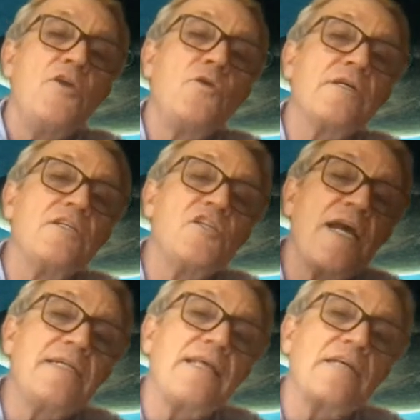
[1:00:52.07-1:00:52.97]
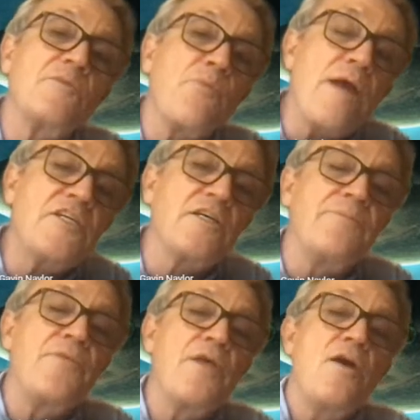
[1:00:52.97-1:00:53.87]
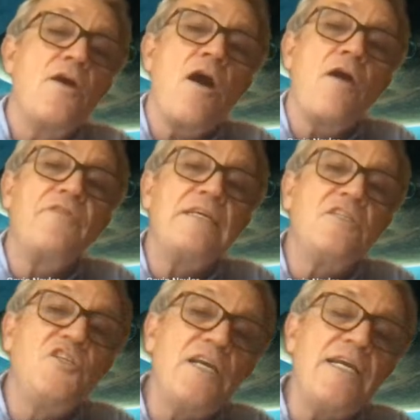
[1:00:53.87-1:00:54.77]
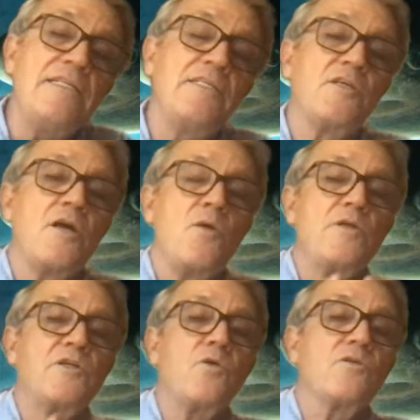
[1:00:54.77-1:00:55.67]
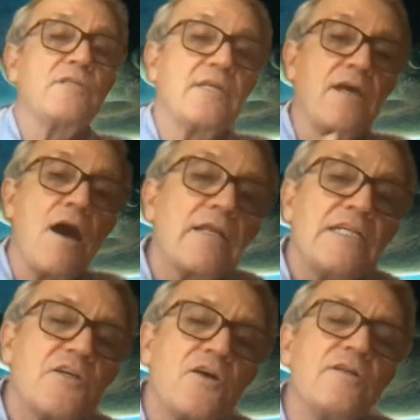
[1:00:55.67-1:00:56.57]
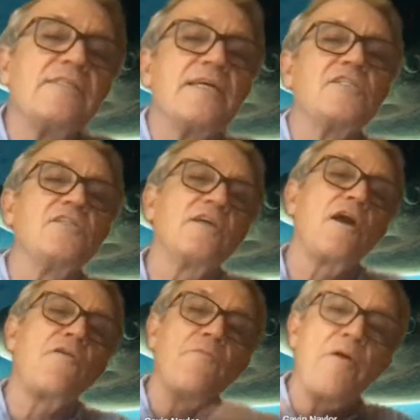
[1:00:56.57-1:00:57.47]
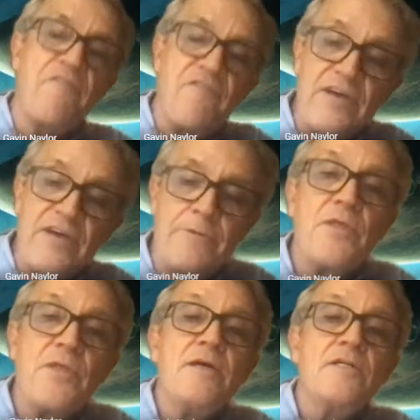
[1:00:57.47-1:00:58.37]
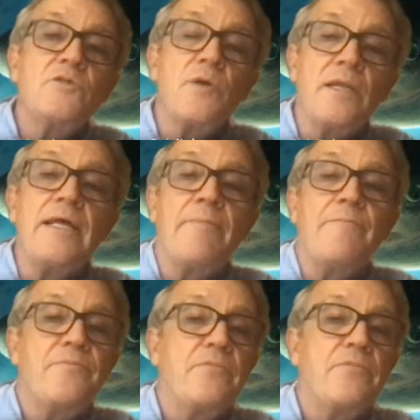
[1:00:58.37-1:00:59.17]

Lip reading: you can change the expression of these genes, which causes cartilage condensation to go from a fin to a limb.